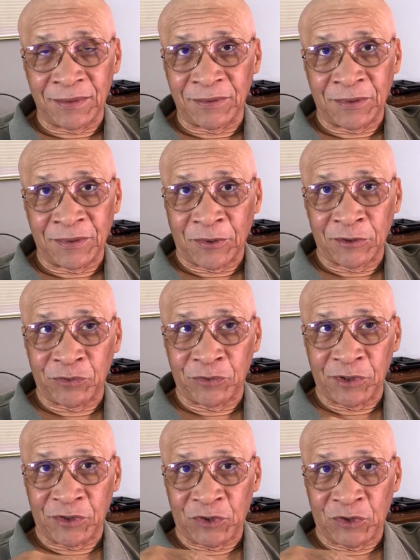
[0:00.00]
The
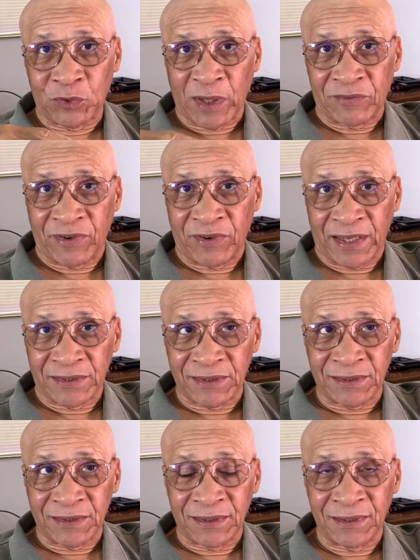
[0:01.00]
country is too
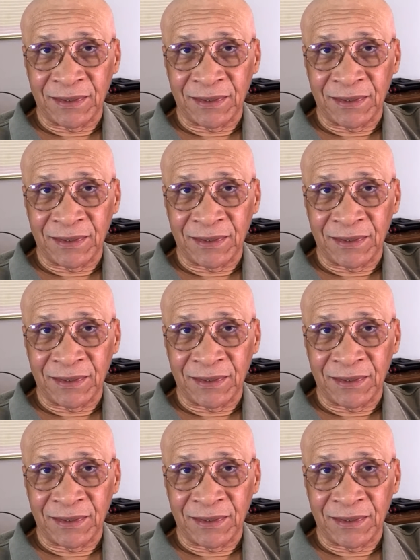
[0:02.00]
advanced.